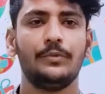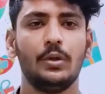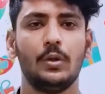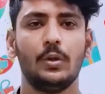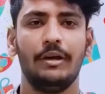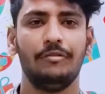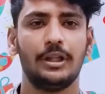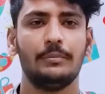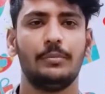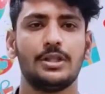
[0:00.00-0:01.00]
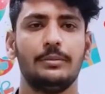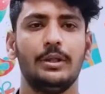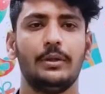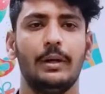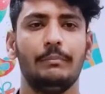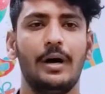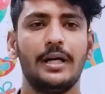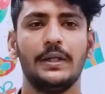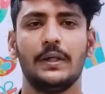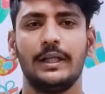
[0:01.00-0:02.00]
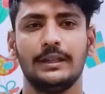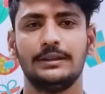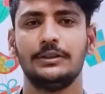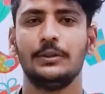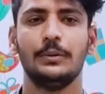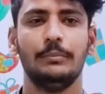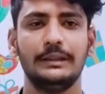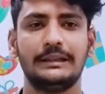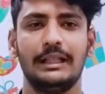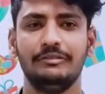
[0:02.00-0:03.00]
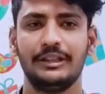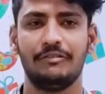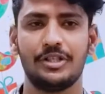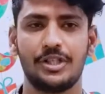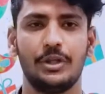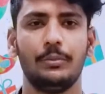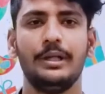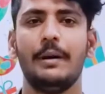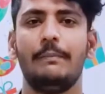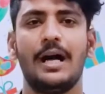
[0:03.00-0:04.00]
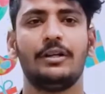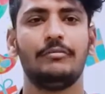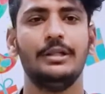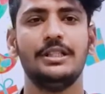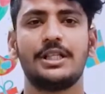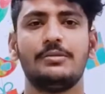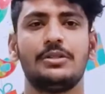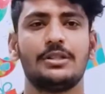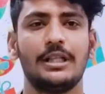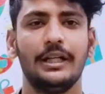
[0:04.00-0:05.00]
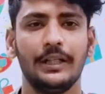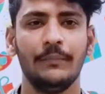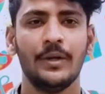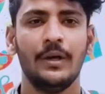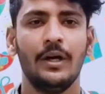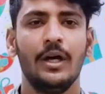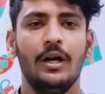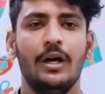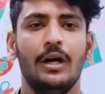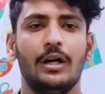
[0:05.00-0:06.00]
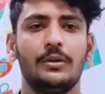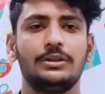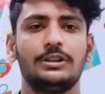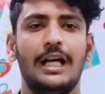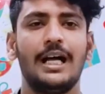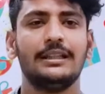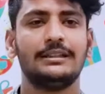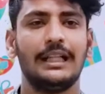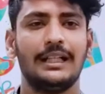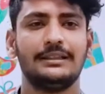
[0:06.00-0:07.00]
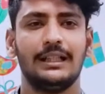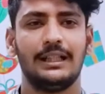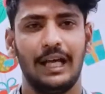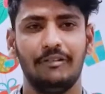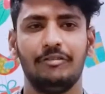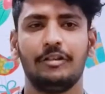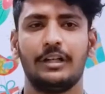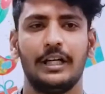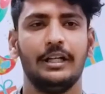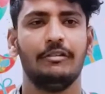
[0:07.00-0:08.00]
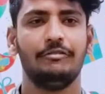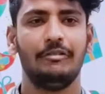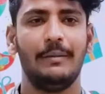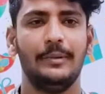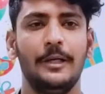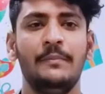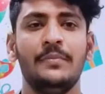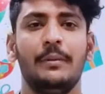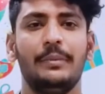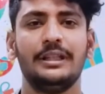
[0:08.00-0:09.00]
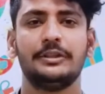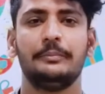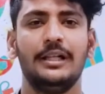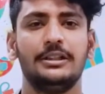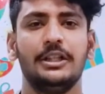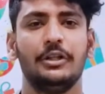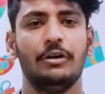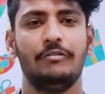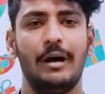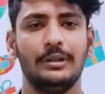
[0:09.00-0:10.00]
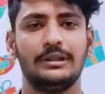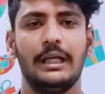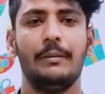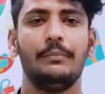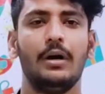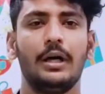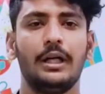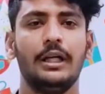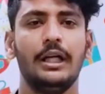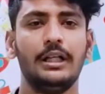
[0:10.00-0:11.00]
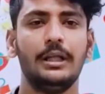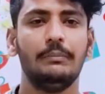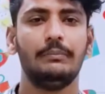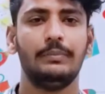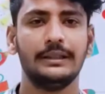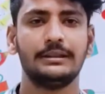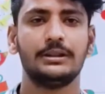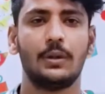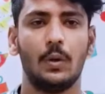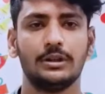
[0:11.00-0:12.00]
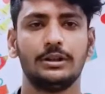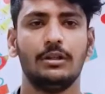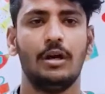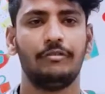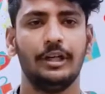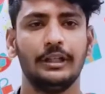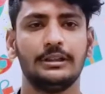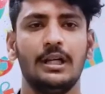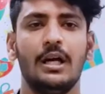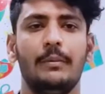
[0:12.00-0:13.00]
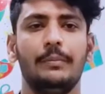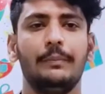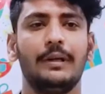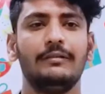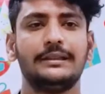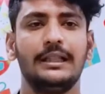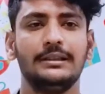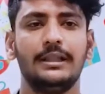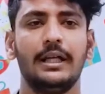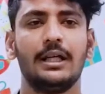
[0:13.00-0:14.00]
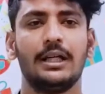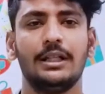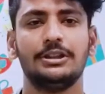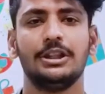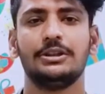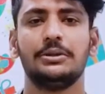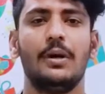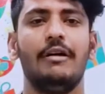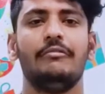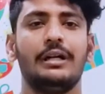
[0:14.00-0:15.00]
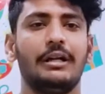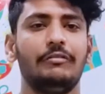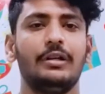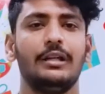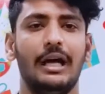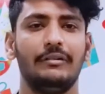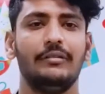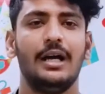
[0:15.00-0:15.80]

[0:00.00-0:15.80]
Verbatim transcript: you to do everything possible to empower your kids to be self-sufficient, to be a part of mainstream society, uh, to stand a chance at life, career, family, bring smiles into your families, empowering eighty plus crores of kids, people with sensorial conditions to have wonderful life,